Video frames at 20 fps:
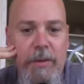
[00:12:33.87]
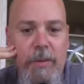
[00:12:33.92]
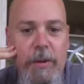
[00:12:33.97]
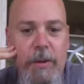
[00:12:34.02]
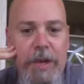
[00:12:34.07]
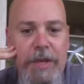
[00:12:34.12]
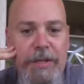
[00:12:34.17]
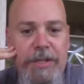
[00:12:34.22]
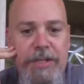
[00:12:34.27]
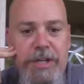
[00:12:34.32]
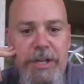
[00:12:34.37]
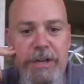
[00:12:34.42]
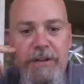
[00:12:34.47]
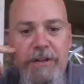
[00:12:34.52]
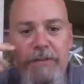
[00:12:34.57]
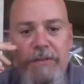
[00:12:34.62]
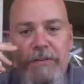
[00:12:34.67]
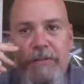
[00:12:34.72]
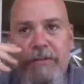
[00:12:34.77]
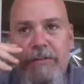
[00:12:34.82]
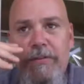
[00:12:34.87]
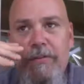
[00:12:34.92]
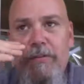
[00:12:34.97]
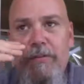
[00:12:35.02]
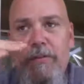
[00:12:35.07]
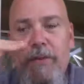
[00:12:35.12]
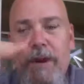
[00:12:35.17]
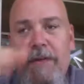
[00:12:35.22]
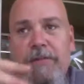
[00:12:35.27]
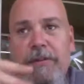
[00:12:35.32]
which is
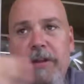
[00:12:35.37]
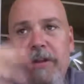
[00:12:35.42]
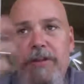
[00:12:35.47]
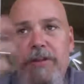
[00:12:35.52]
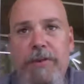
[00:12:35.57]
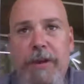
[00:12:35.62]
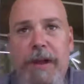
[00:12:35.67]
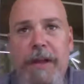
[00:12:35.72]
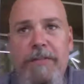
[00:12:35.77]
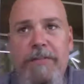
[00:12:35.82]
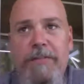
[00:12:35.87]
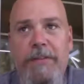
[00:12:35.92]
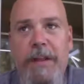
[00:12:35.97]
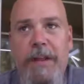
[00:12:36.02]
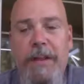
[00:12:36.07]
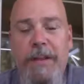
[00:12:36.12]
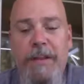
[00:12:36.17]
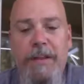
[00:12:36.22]
roughly translated,